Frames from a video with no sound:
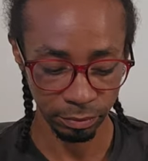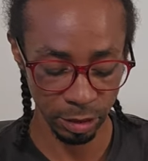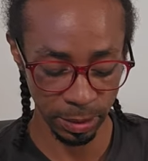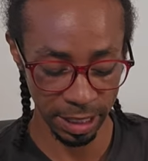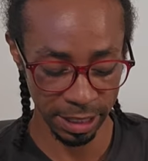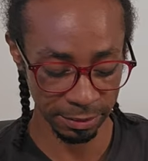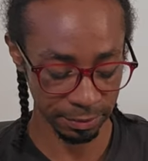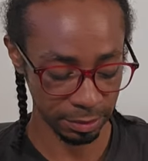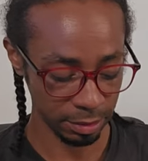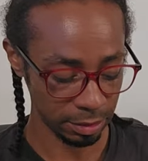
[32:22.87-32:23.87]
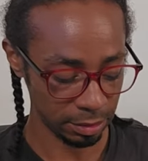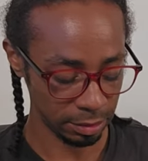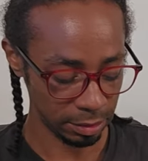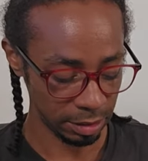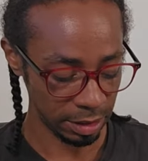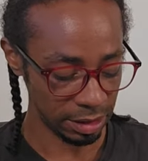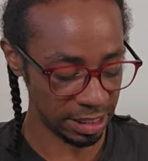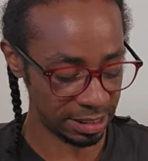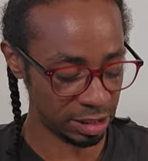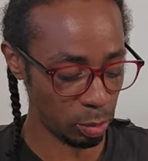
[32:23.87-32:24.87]
okay?
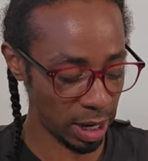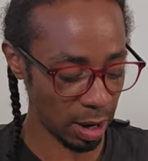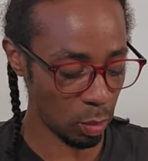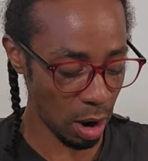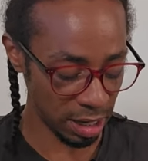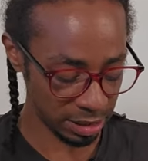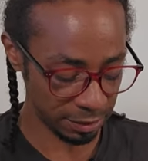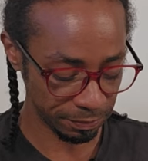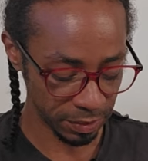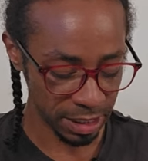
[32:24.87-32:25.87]
This is what I want.